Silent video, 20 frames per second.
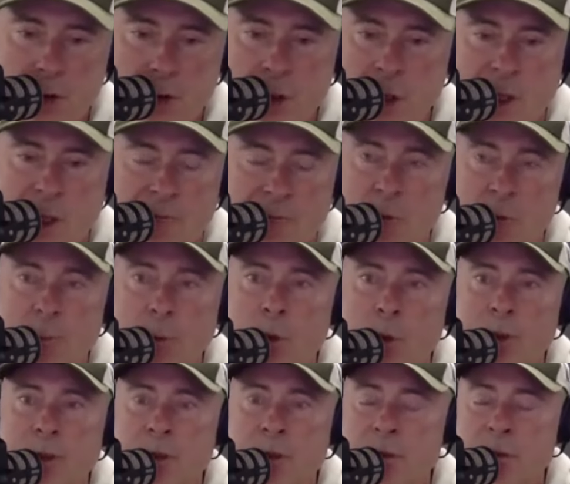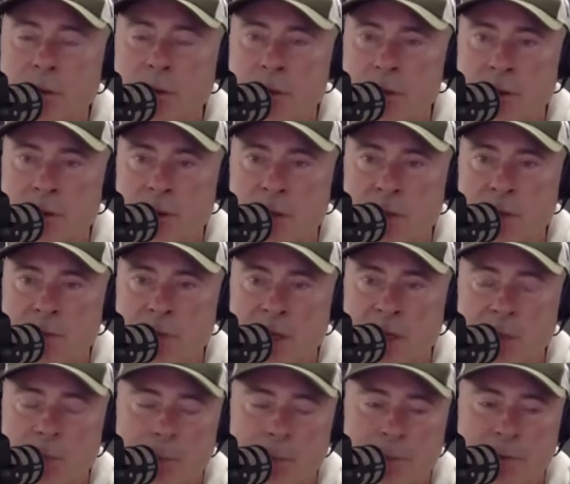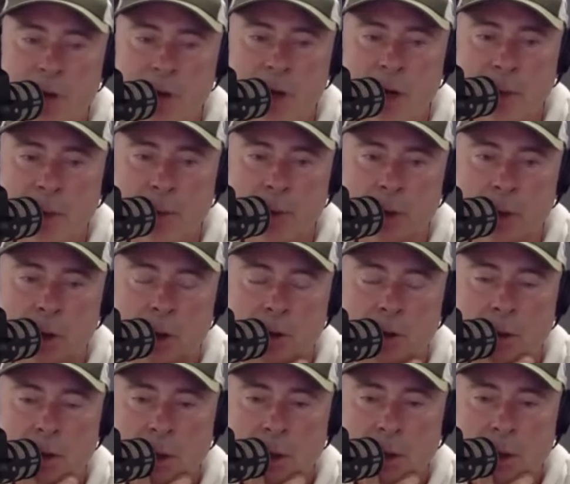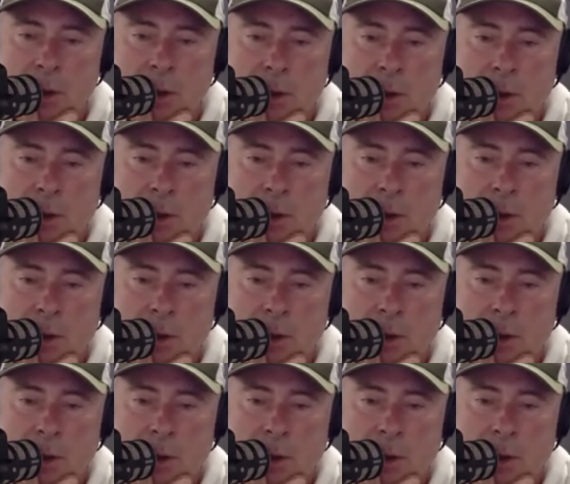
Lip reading: share their viewpoint on something, and providing we're not,